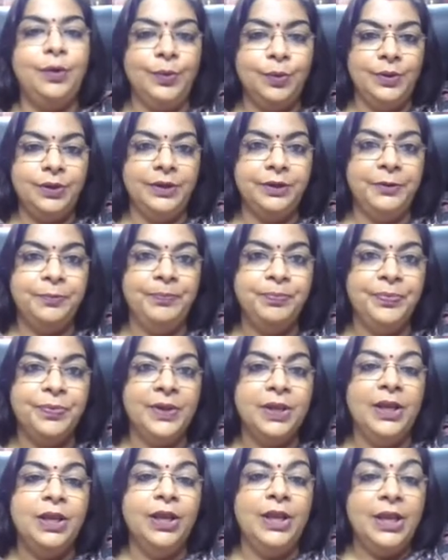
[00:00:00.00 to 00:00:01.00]
donor.
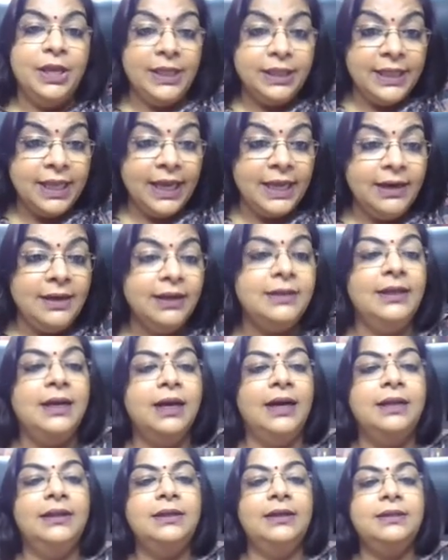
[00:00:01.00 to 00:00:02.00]
Then
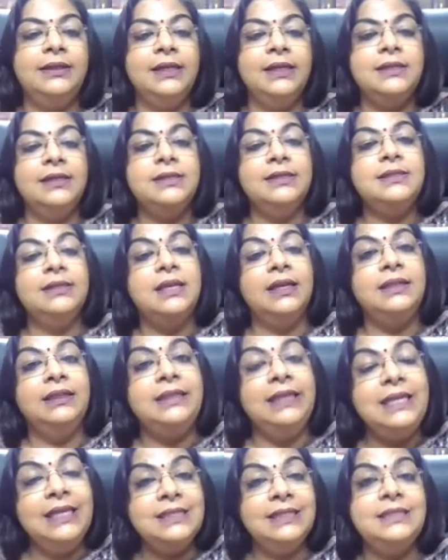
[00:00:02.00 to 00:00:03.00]
the other thing is
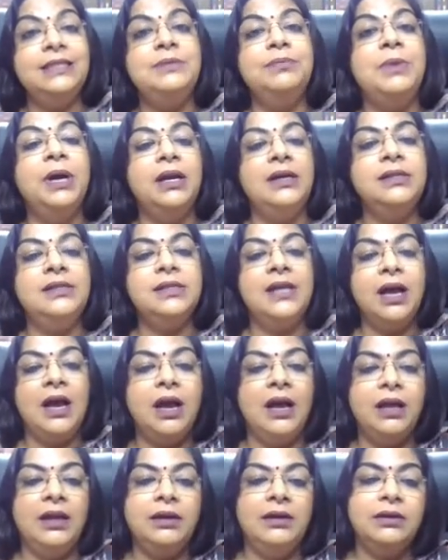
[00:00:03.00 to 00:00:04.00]
these demands
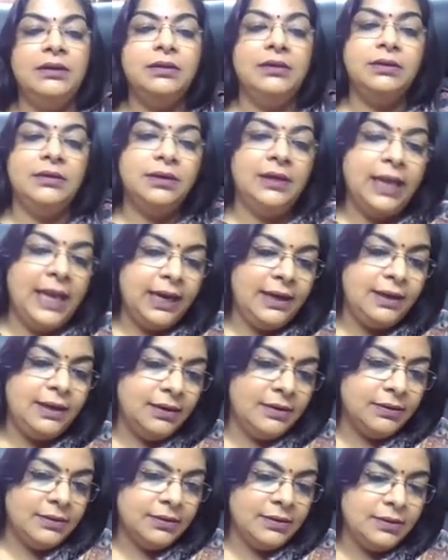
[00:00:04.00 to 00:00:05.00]
are uh,
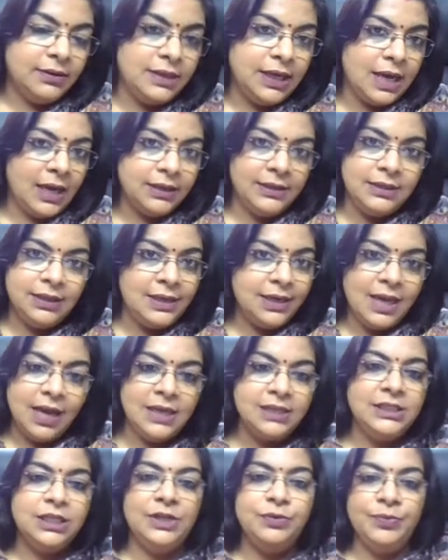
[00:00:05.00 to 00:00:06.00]
and uh, are the
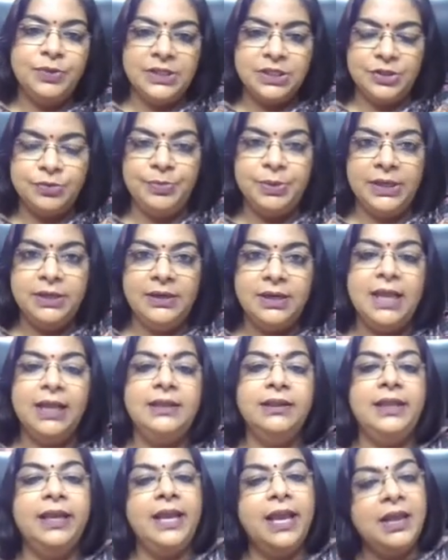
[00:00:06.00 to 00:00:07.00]
large investment
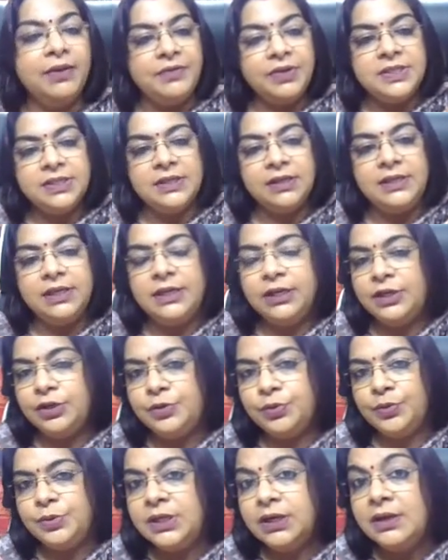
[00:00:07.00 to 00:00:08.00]
and they have resulted
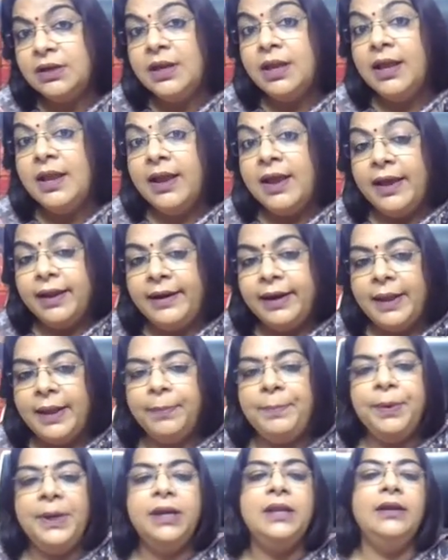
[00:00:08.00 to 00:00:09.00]
into the
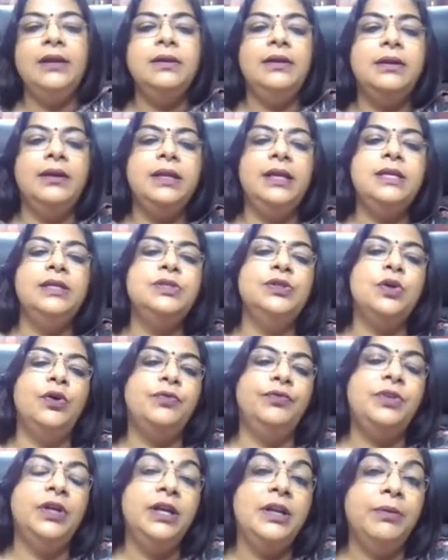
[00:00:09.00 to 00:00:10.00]
rapid increase
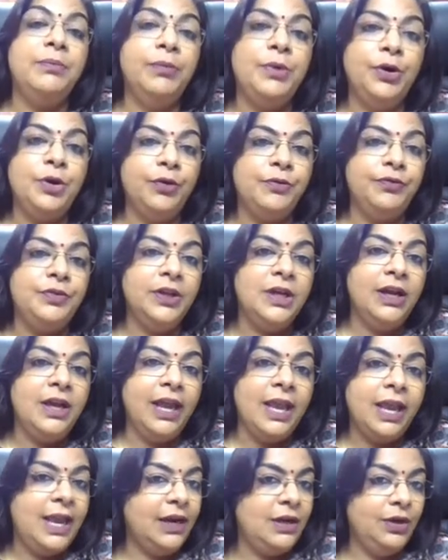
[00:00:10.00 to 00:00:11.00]
of the number of
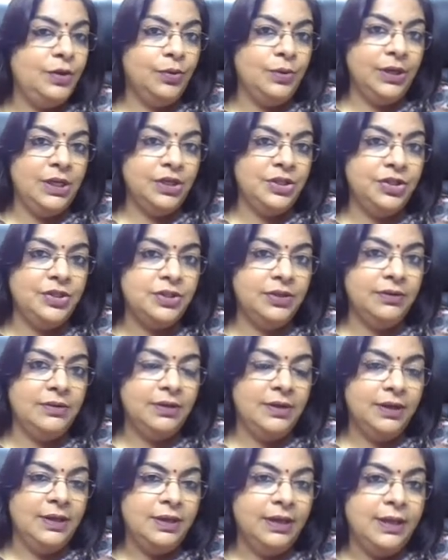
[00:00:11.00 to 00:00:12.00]
the egg donation.
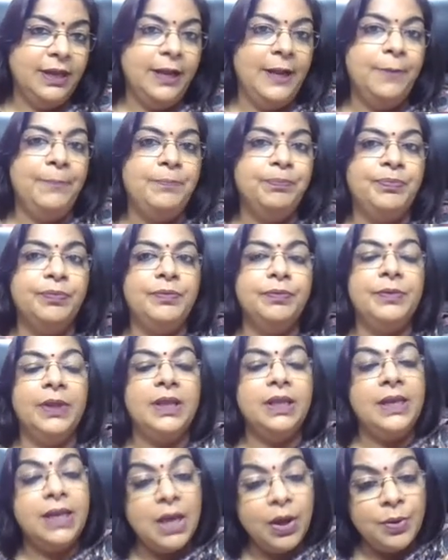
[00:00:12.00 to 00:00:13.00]

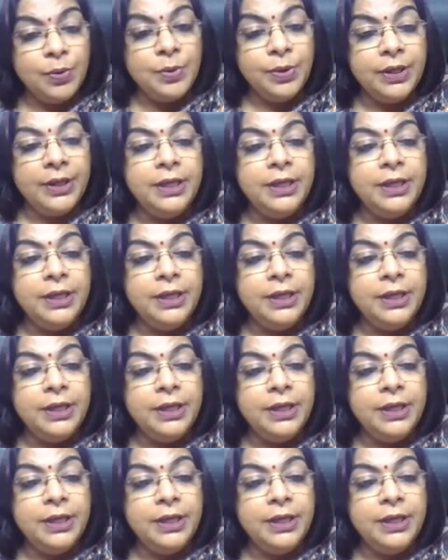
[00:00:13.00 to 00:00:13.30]
Now,